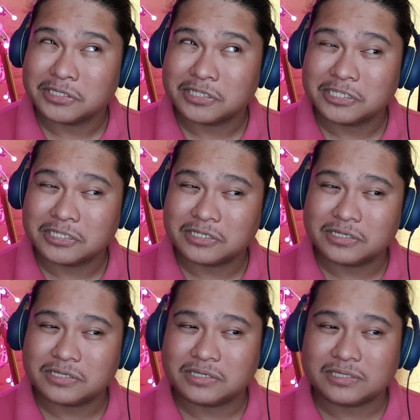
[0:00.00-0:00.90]

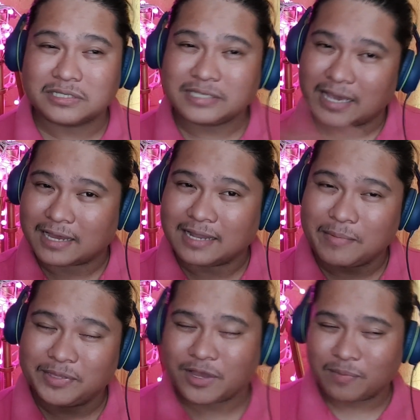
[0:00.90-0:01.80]
Yeah, let me
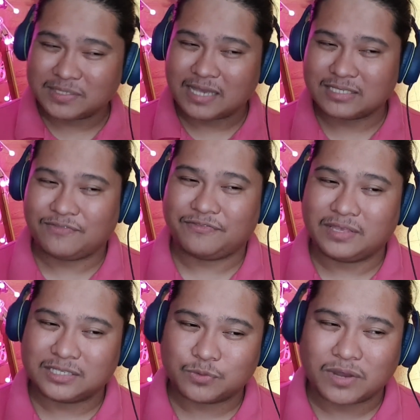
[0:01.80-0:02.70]
know in the comments, guys, if
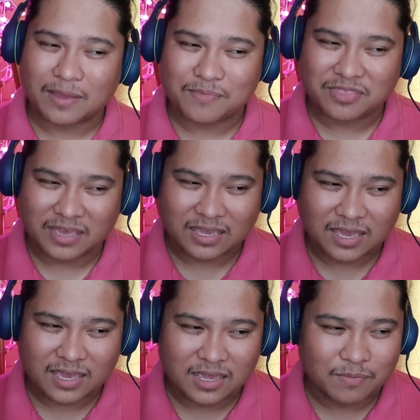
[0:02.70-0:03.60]
this is what I'm
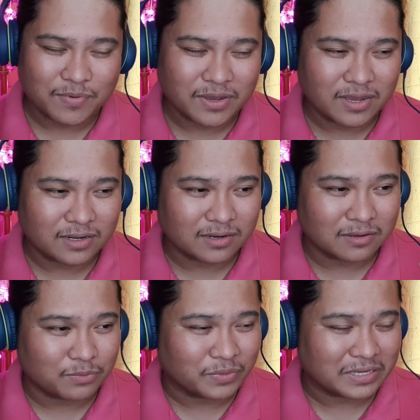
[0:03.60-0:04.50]
thinking, but
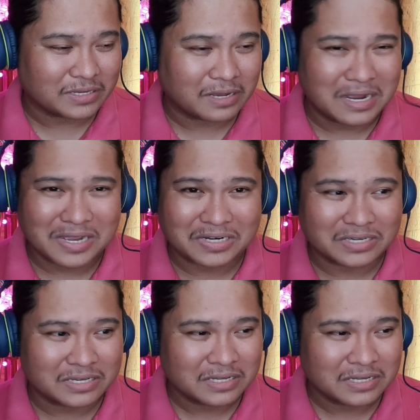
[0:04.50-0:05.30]
oh my god.